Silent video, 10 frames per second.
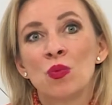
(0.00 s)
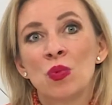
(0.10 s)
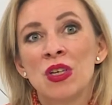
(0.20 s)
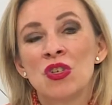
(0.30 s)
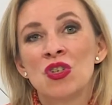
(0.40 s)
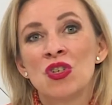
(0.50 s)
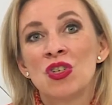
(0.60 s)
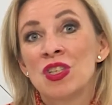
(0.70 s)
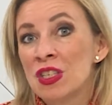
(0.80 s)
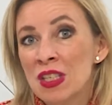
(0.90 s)

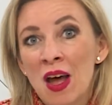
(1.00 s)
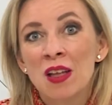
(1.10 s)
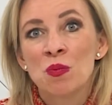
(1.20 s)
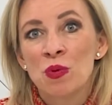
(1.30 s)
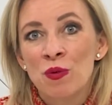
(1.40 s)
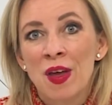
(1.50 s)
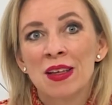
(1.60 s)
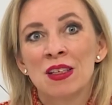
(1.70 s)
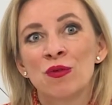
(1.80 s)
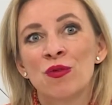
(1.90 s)
which does not
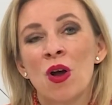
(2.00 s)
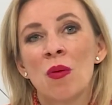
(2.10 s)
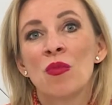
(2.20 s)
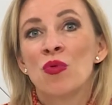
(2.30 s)
prevent it from